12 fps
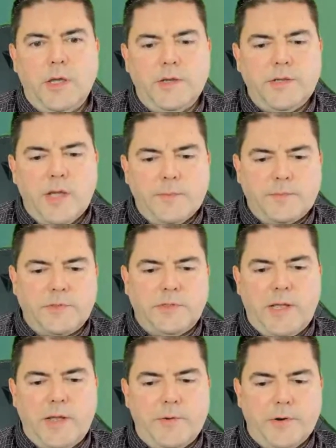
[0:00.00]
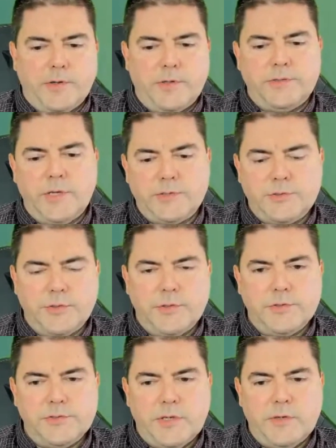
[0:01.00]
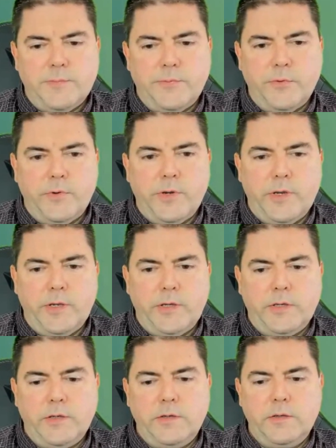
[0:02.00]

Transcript: adopt cloud architectures and deploy